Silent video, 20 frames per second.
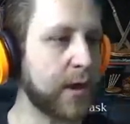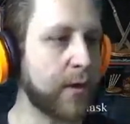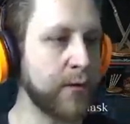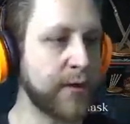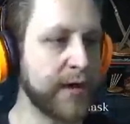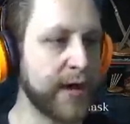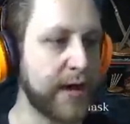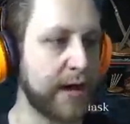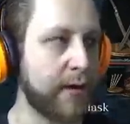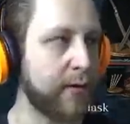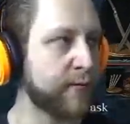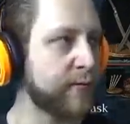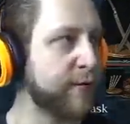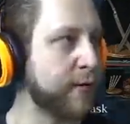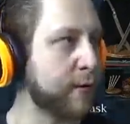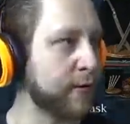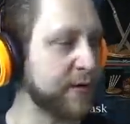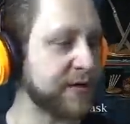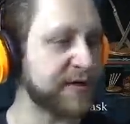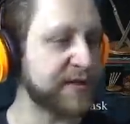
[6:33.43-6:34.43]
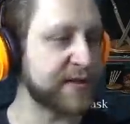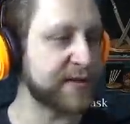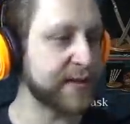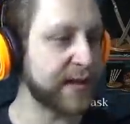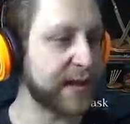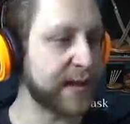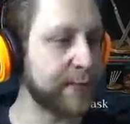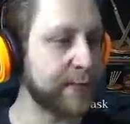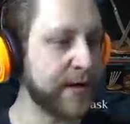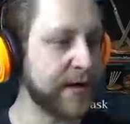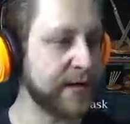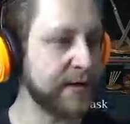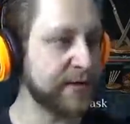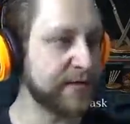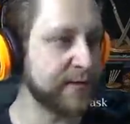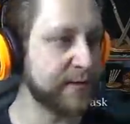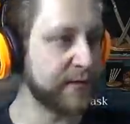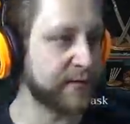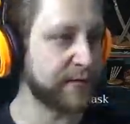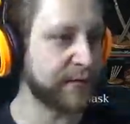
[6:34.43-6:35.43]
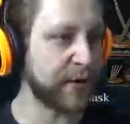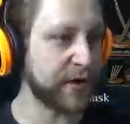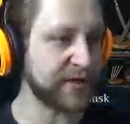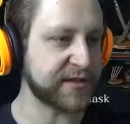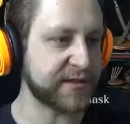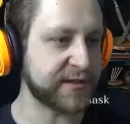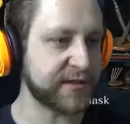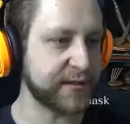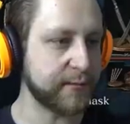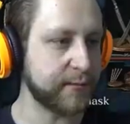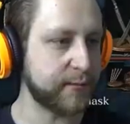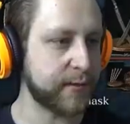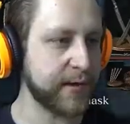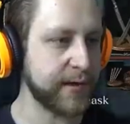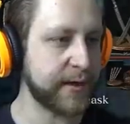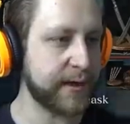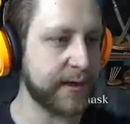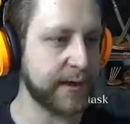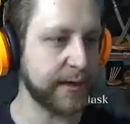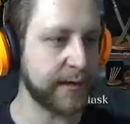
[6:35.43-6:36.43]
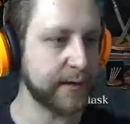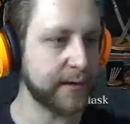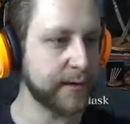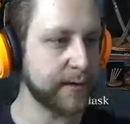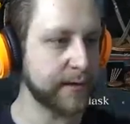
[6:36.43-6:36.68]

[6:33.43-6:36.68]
Oh yeah, of course. I ran into the frost. Why not?